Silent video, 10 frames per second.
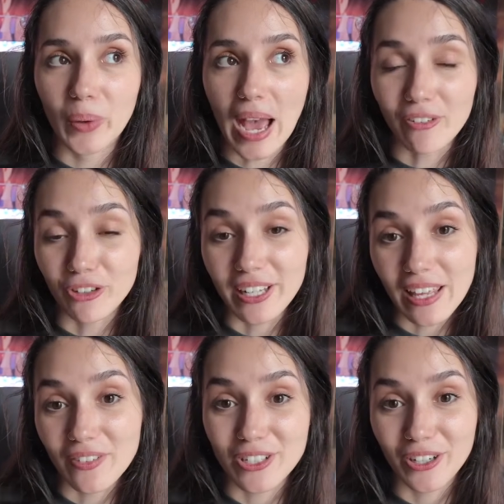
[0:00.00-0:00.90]
after I gave
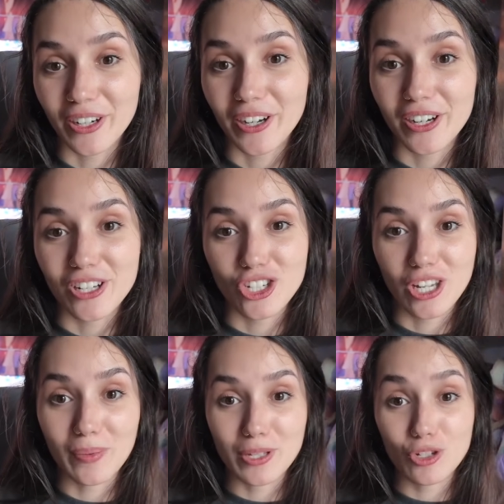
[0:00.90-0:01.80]
it to her, she
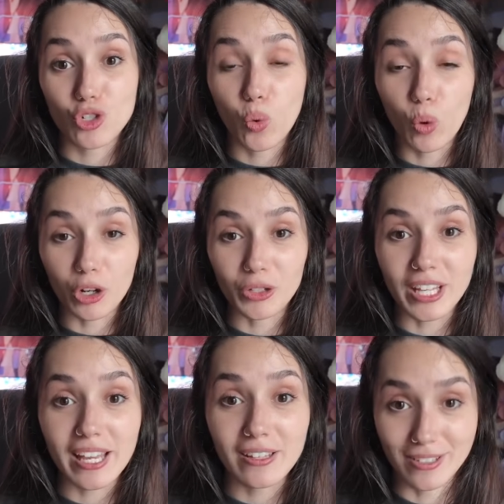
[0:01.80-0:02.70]
was
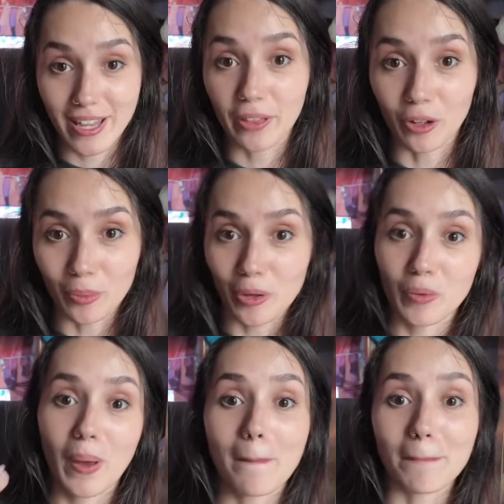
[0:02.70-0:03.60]
twirling Sailor
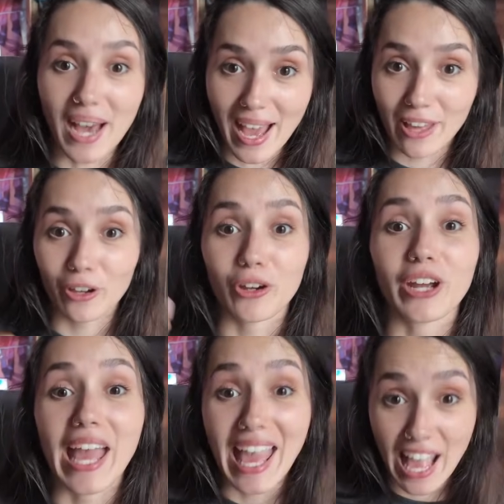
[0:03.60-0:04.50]
Moon by her
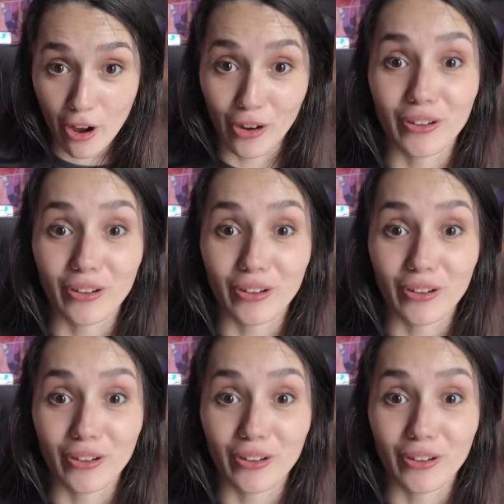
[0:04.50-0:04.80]
hair,